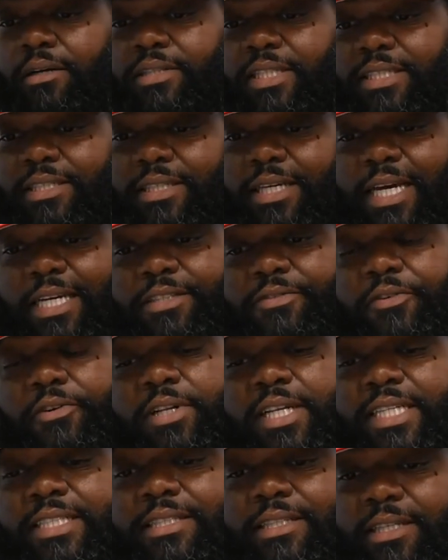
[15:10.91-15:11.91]
just in case
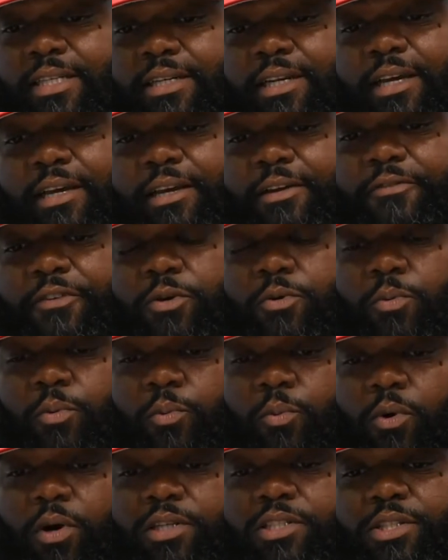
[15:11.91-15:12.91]
you're listening, if you
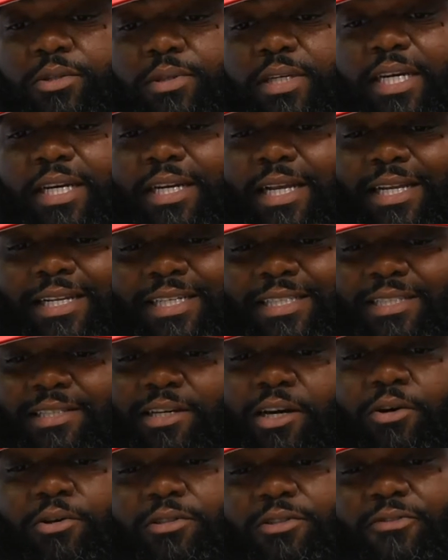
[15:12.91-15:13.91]
want to get, and this
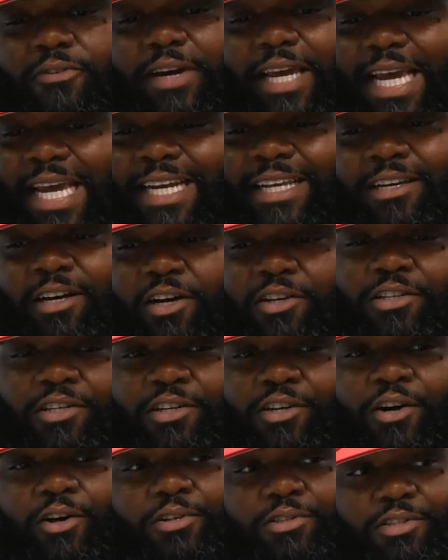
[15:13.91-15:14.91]
goes for any
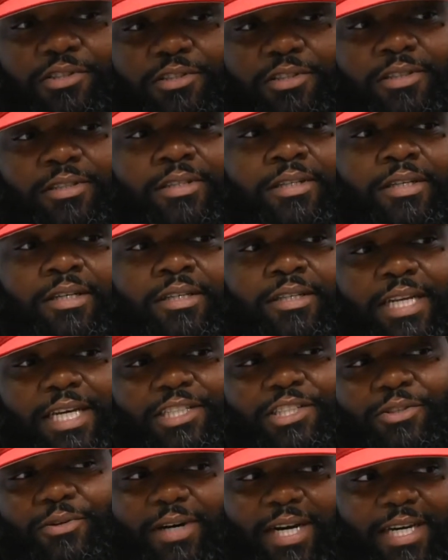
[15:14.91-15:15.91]
other culture
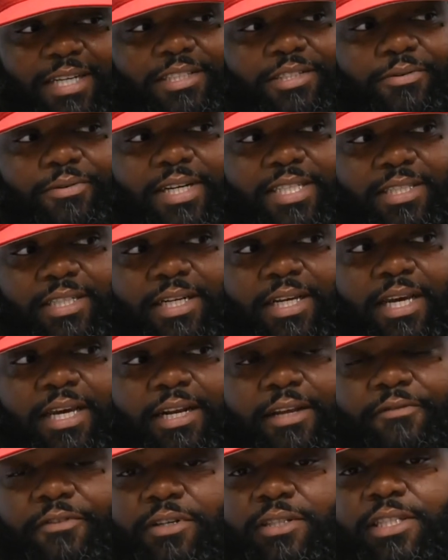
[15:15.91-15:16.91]
that you are interested
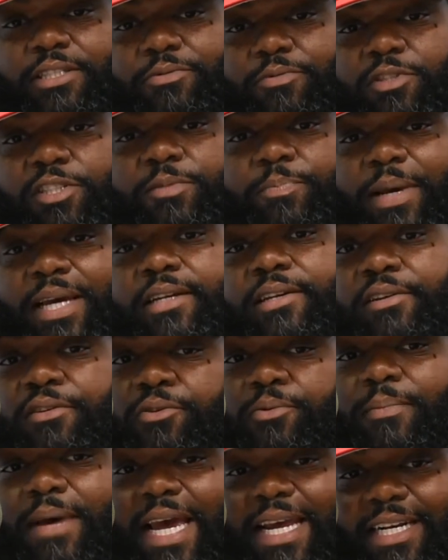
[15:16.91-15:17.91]
in, if you just respect the
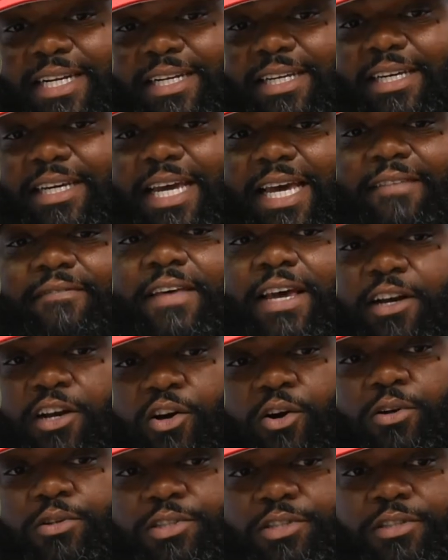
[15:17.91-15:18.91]
humanity in that
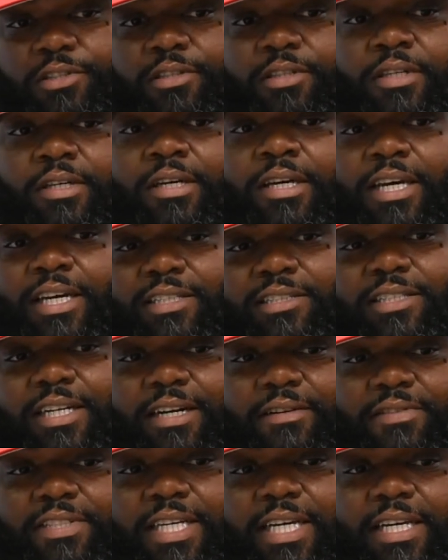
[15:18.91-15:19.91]
culture,
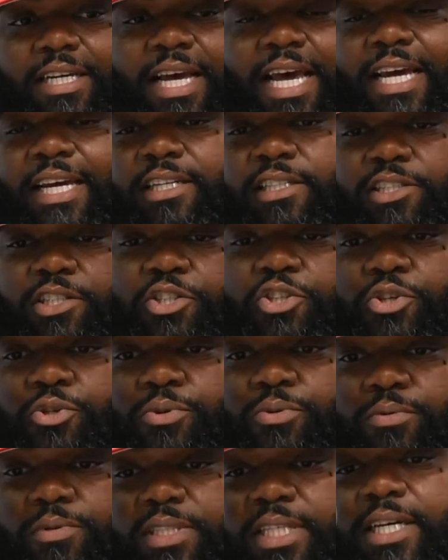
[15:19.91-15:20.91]
instead of saying, hey,
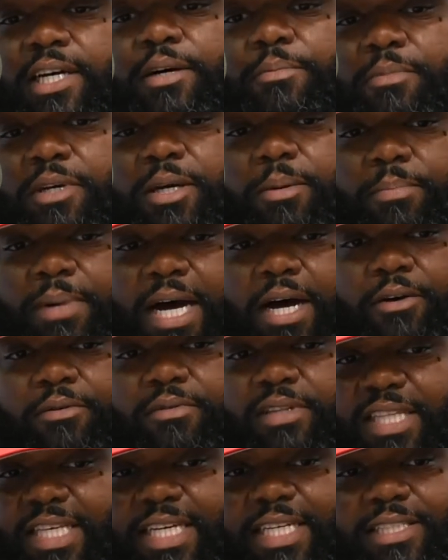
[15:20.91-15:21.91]
you tell me
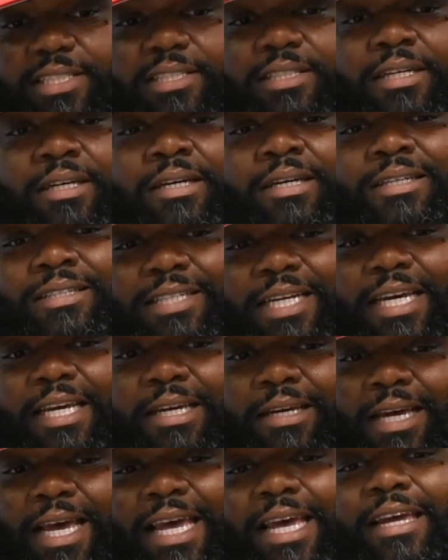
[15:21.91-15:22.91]
about this,
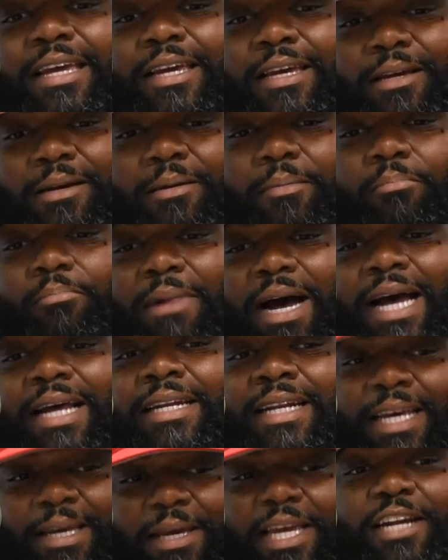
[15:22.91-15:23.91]
say, hey, my
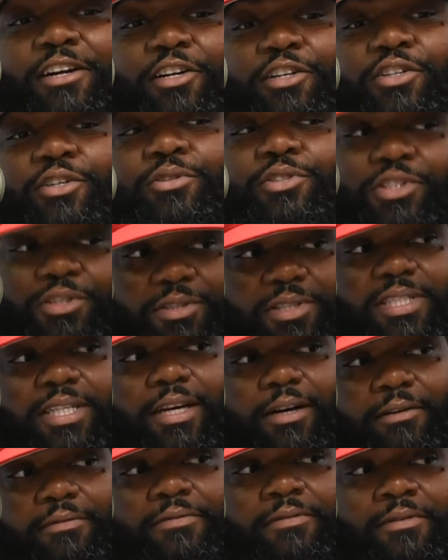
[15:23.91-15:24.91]
name, introduce
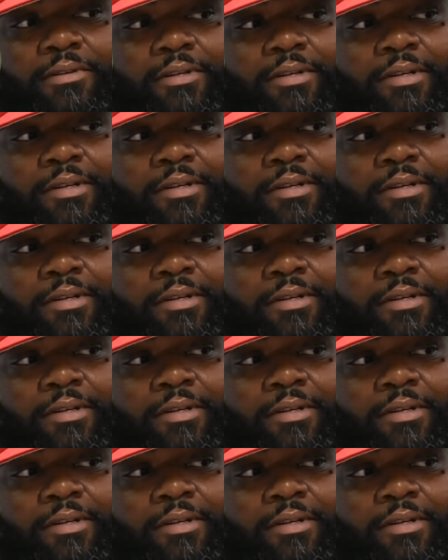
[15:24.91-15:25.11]
yourself.